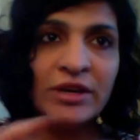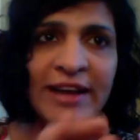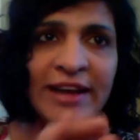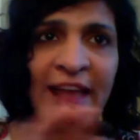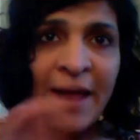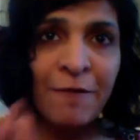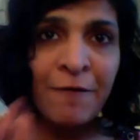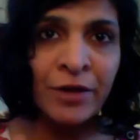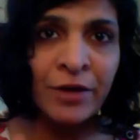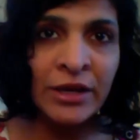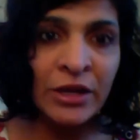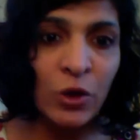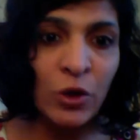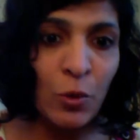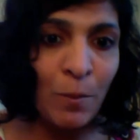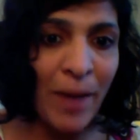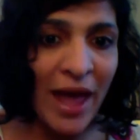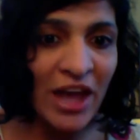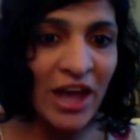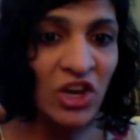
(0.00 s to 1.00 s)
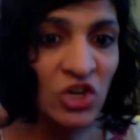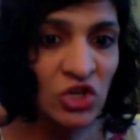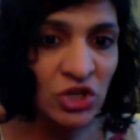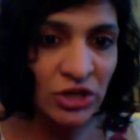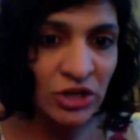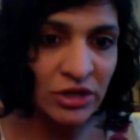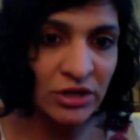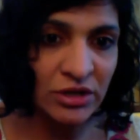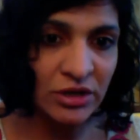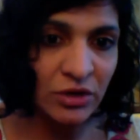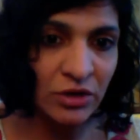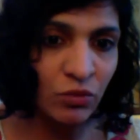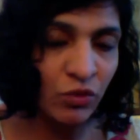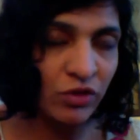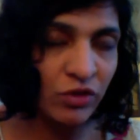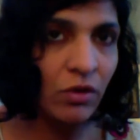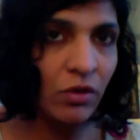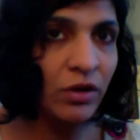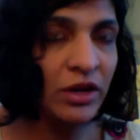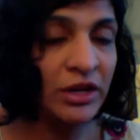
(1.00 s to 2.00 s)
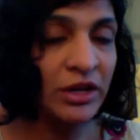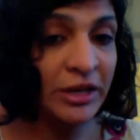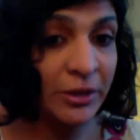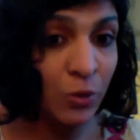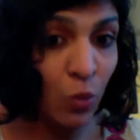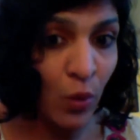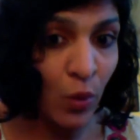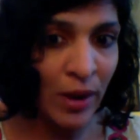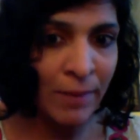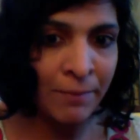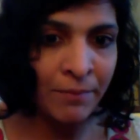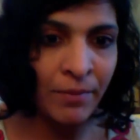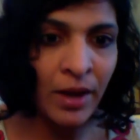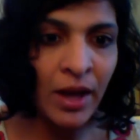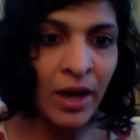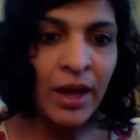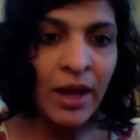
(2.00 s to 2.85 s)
in every new patient. It was not a new whim.